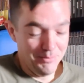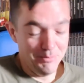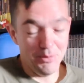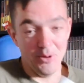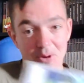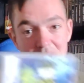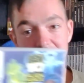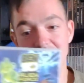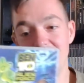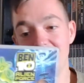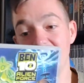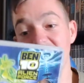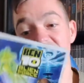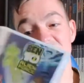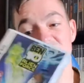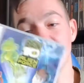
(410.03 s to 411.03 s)
But
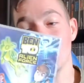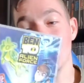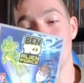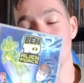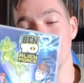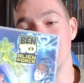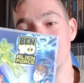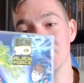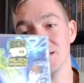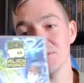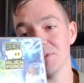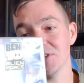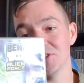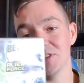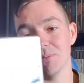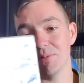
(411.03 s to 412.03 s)
yeah, so I'll keep that
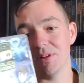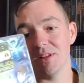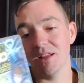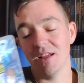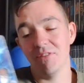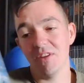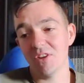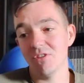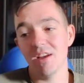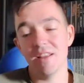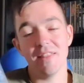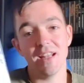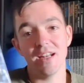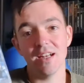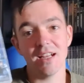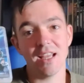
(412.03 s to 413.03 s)
because I believe if I trade
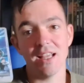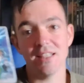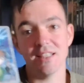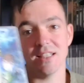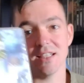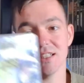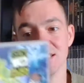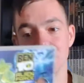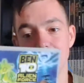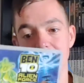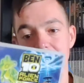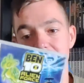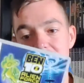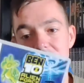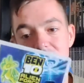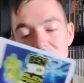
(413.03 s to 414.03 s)
that in I get
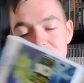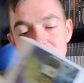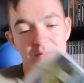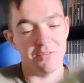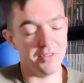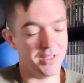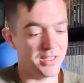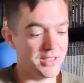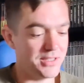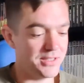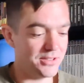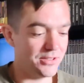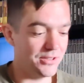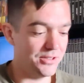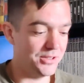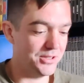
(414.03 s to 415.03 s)
60p or something,
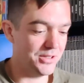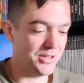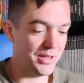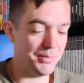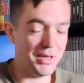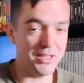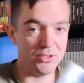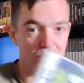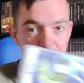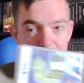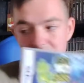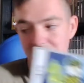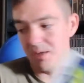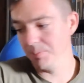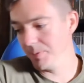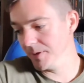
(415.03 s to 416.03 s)
so I might as well
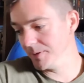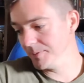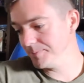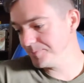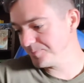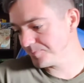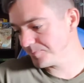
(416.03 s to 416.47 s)
keep it.